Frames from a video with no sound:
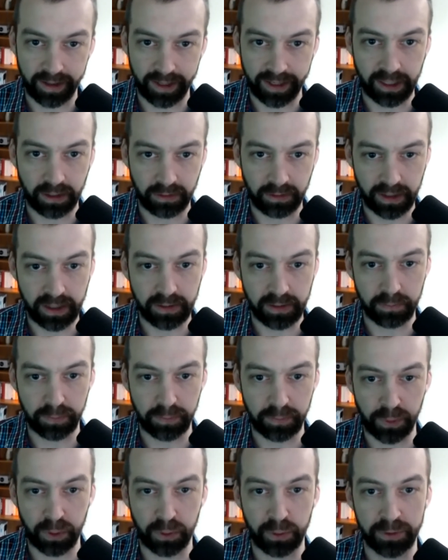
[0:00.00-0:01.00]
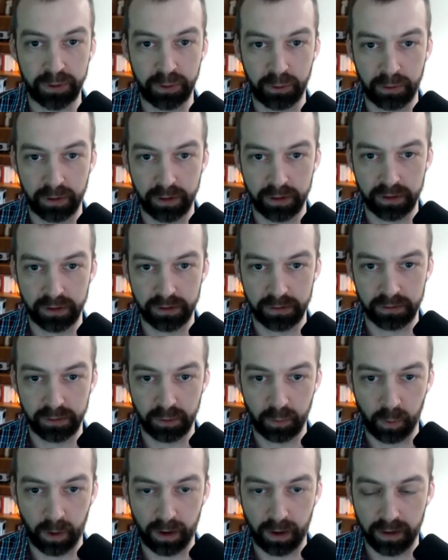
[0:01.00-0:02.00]
Like you need both in order to
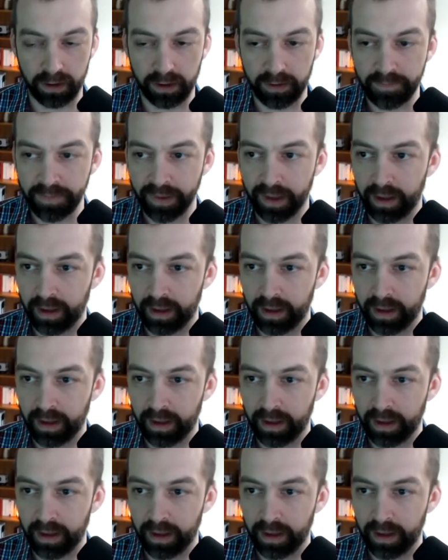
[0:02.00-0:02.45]
do the work.